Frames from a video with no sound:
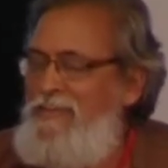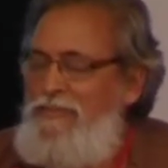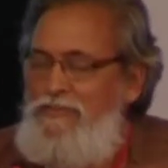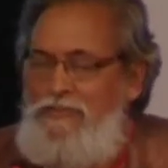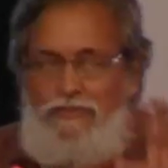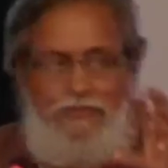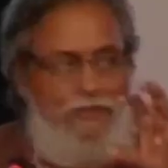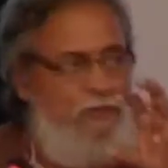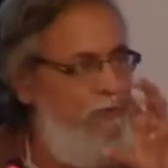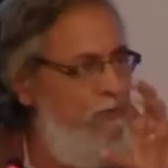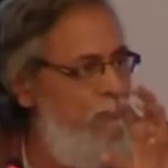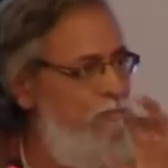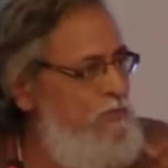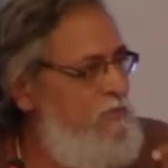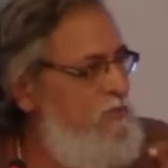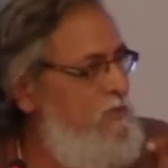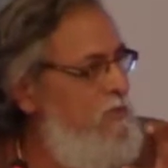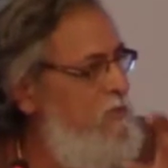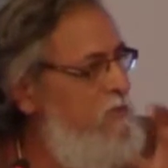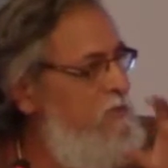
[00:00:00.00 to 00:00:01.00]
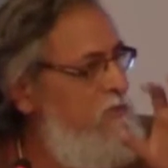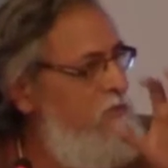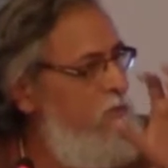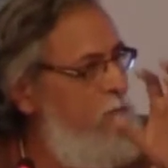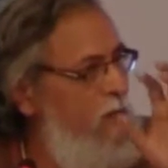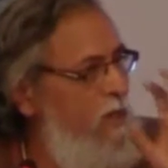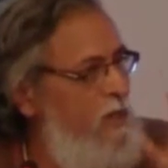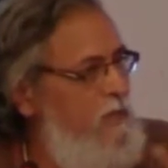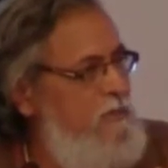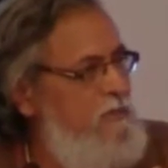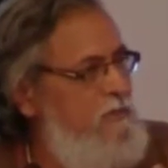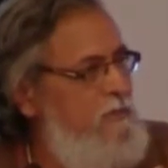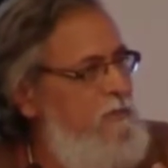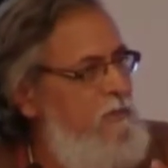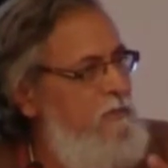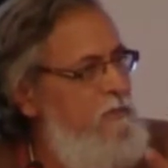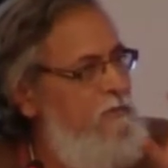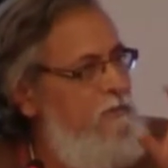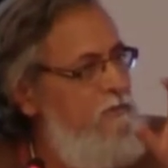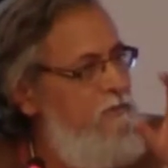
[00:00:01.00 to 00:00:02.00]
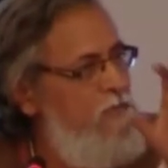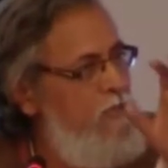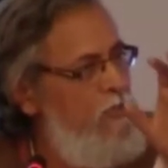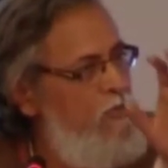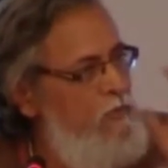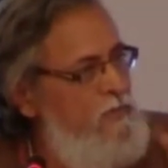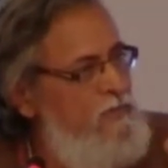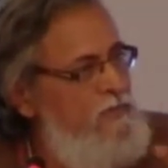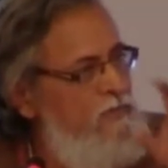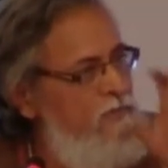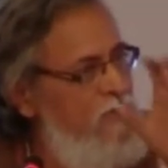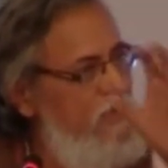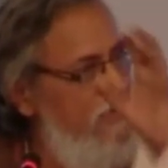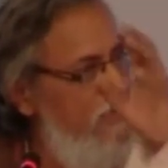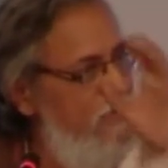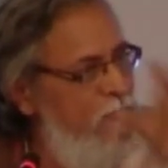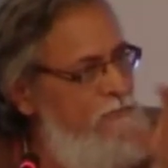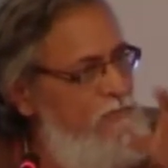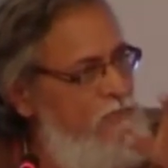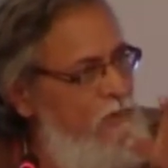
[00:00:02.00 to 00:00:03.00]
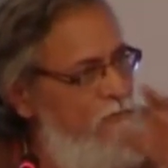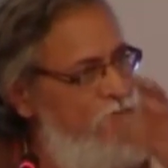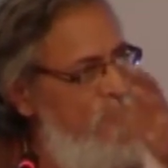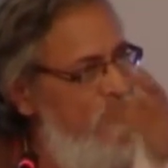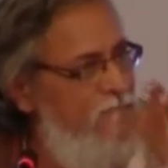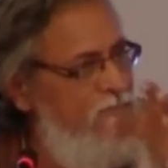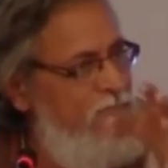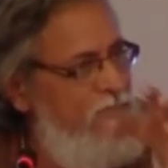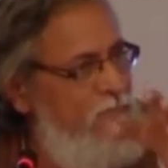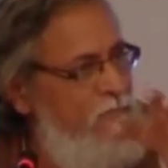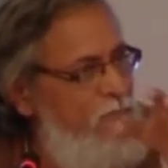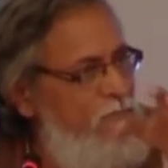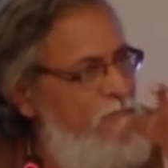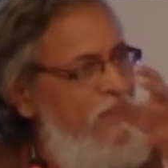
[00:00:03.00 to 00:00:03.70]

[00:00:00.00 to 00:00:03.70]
So the roots, the bark, the twigs, and the leaves of this